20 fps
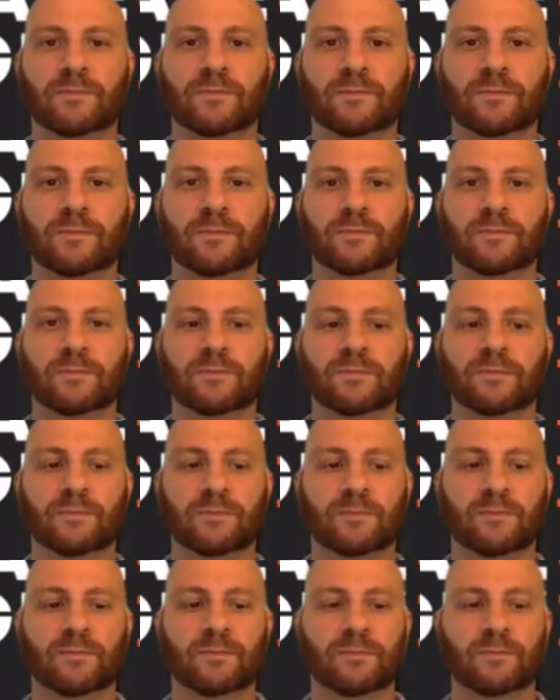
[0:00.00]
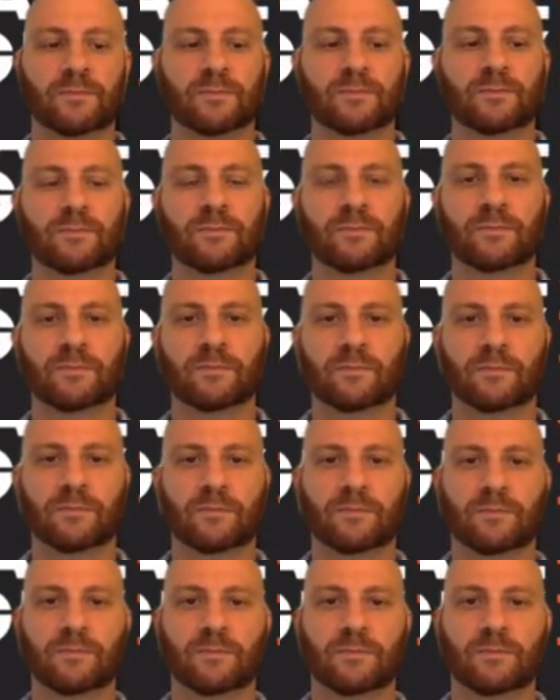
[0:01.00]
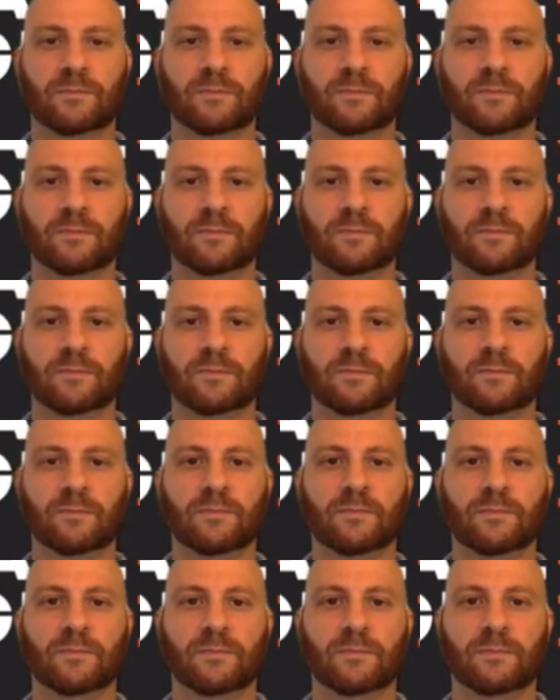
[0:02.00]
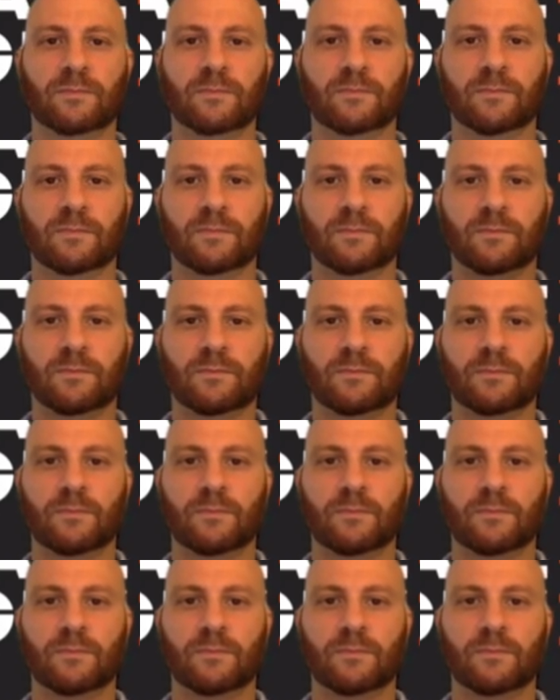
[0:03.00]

(silent)